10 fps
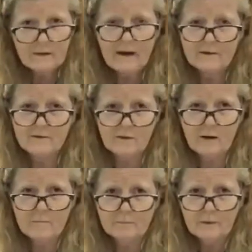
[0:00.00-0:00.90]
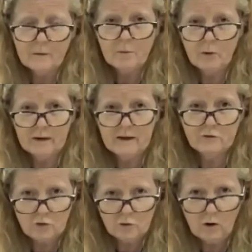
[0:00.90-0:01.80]
it's pulling
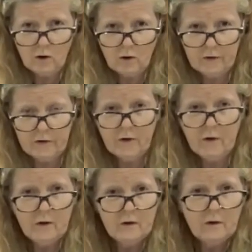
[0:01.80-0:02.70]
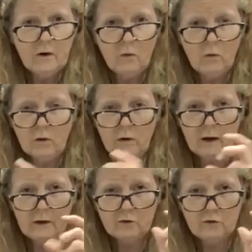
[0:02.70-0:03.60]
too hard or
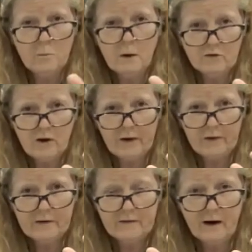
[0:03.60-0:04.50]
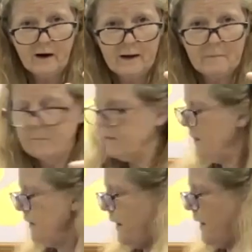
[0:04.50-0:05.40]
too much hair at a time
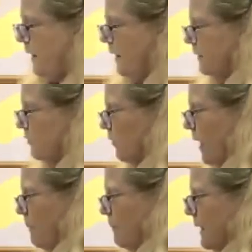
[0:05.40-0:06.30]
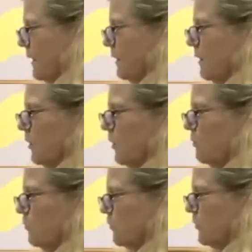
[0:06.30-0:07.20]
and grabbing it
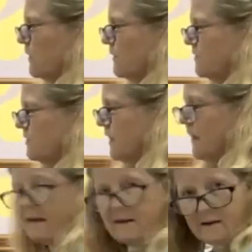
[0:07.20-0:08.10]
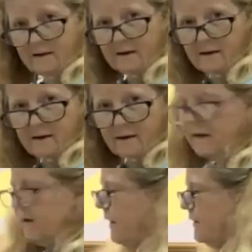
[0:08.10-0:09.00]
closer to the skin
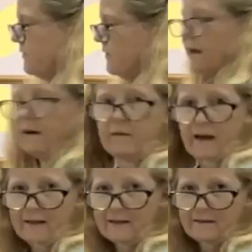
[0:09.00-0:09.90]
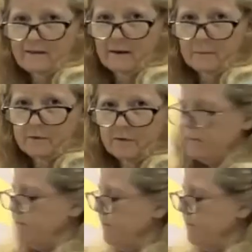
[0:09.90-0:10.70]
instead of at the tips.